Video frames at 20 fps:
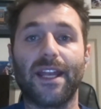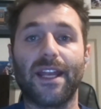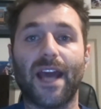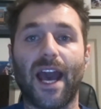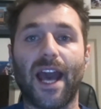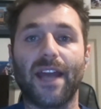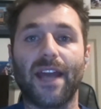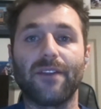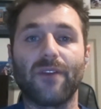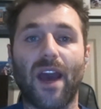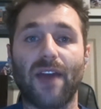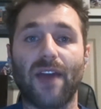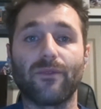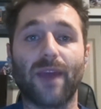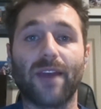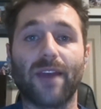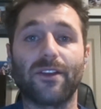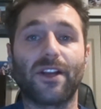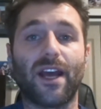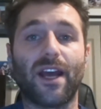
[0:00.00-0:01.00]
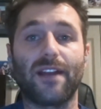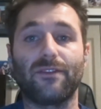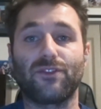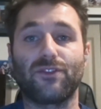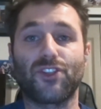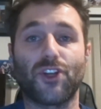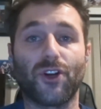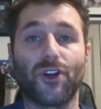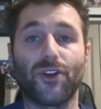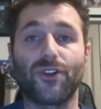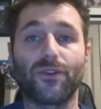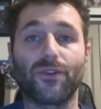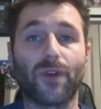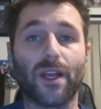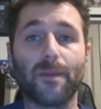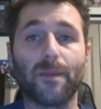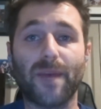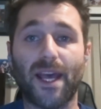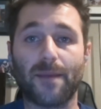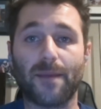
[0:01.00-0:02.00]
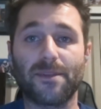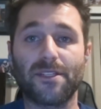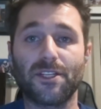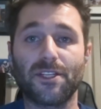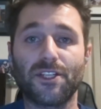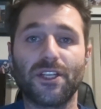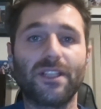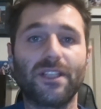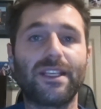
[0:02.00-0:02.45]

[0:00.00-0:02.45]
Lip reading: I'd rather kind of churn the running back position,